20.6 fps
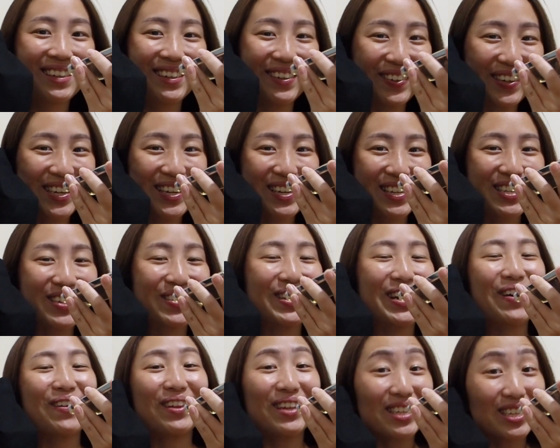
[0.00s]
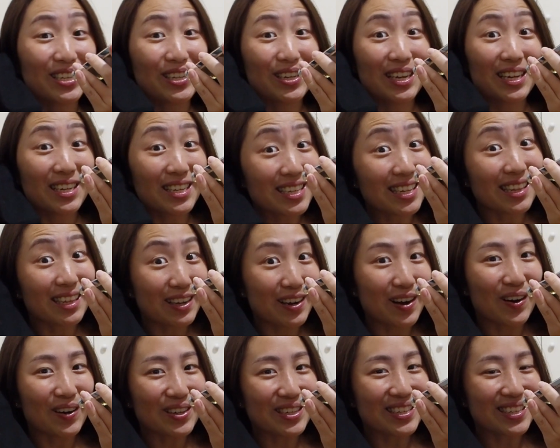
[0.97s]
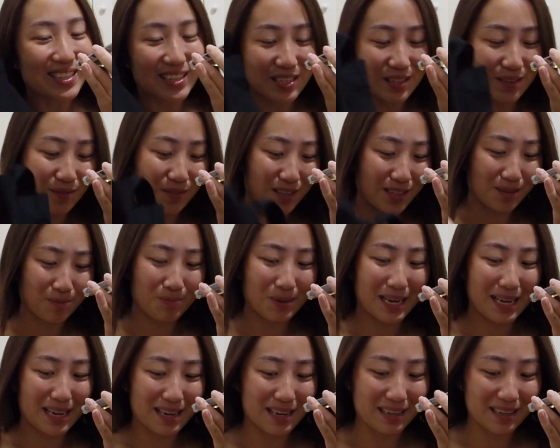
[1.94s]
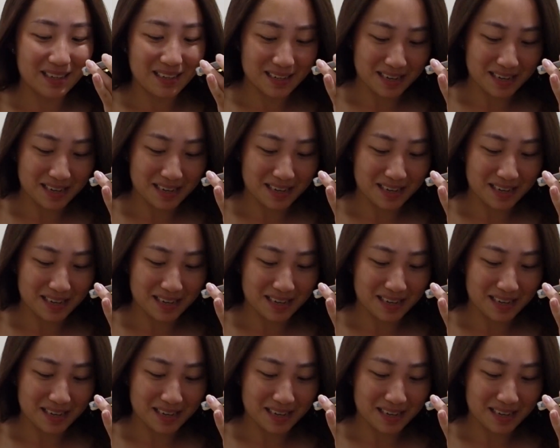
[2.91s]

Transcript: Okay, so now let's get to the contents of this bag.